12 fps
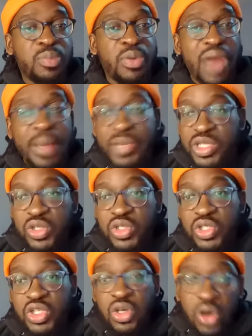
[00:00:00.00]

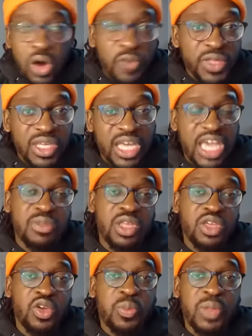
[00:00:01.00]
parameters of the game that
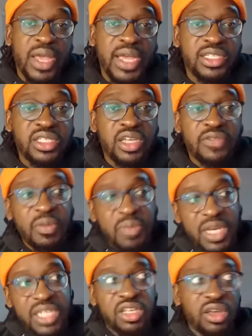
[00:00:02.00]
you're playing. So if it
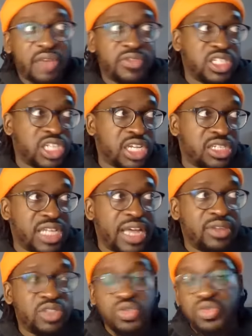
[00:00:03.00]
means that you have to chase
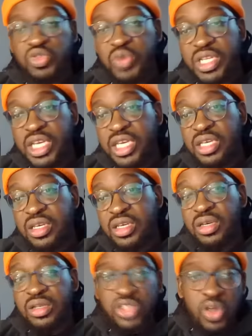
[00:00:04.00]
down 220,
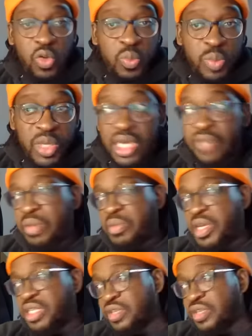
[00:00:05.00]
so be it. If it
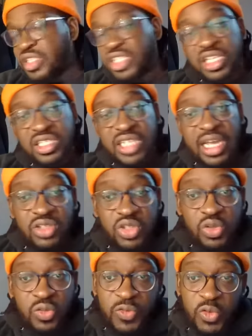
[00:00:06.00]
means you have to chase down
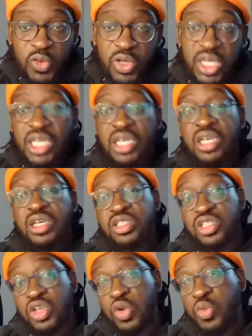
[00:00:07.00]
240,
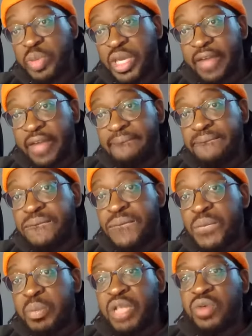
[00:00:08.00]
so be it.
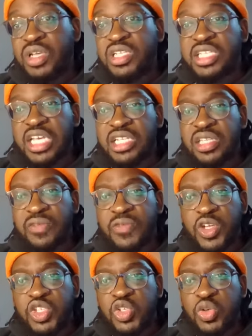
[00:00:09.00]
But anyways, let's get to the
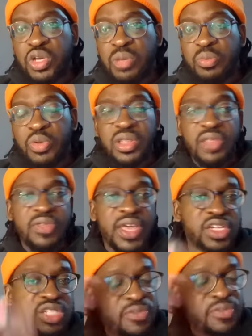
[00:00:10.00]
first talking point. And thank
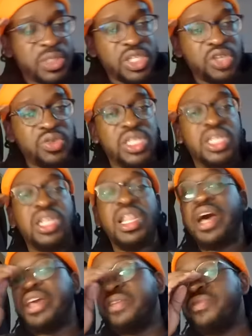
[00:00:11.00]
you to everybody who's in the
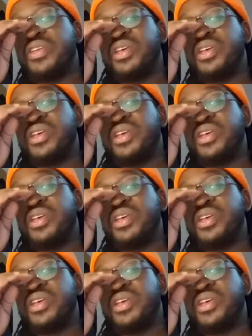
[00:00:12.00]
live